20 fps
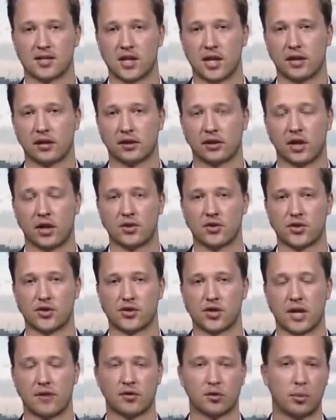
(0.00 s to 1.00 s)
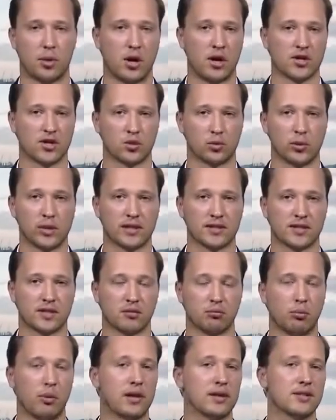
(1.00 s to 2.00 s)
uh, certain countries over the past weeks
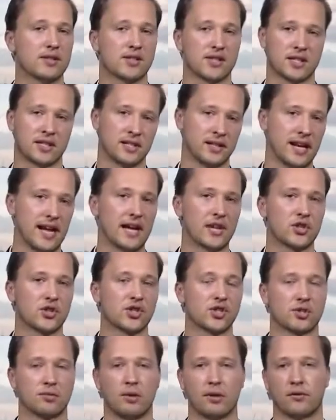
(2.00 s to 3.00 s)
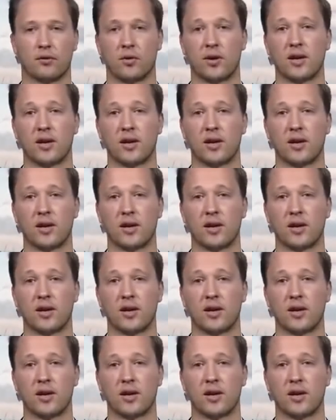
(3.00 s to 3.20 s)
and months in elections, in